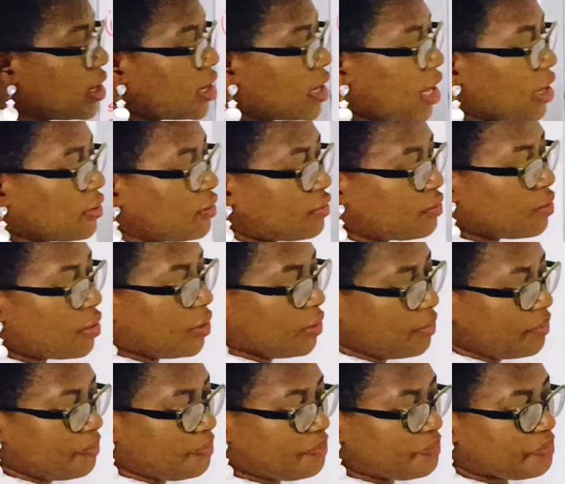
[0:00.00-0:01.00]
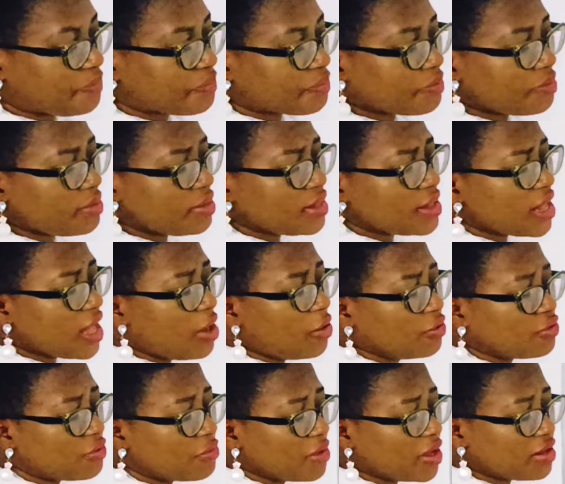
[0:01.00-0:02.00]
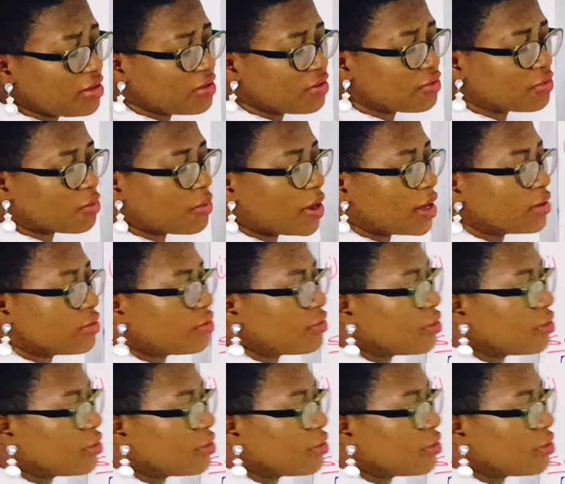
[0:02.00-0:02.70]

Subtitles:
the next one, I want to make this 1.